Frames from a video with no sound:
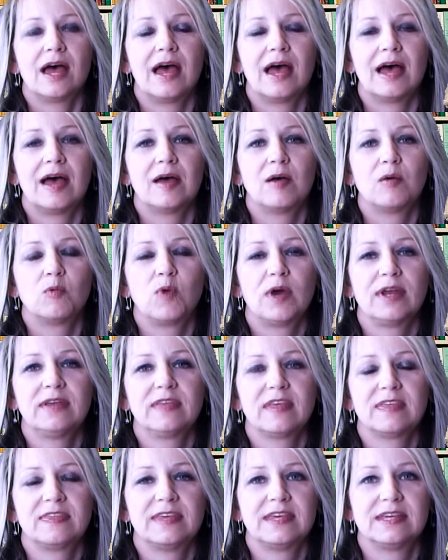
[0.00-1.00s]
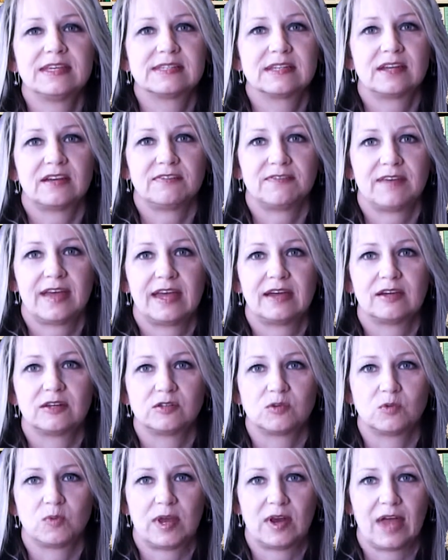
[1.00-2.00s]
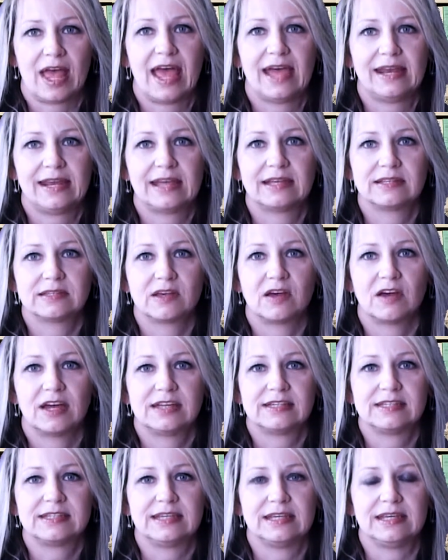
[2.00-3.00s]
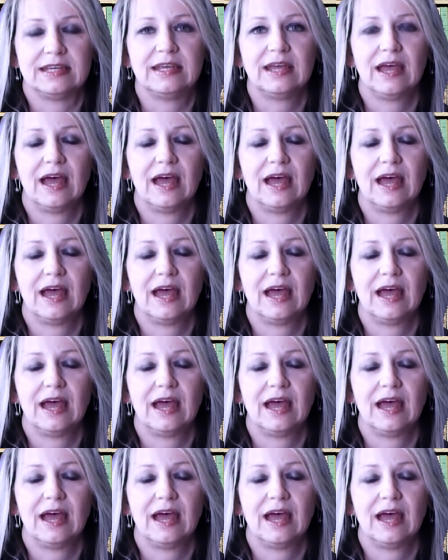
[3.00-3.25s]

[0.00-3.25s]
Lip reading: One of the things that I found when I had anxiety,